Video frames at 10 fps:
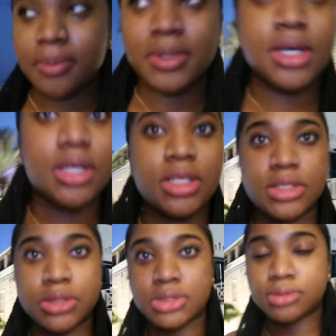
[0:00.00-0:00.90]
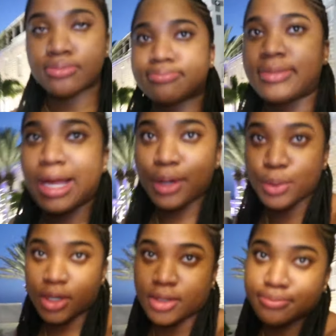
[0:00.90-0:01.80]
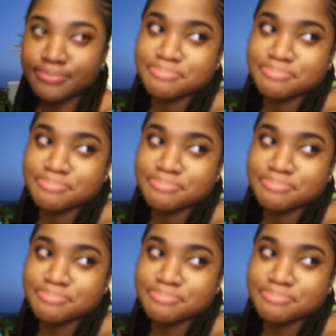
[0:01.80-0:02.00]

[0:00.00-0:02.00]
there because they got hookah.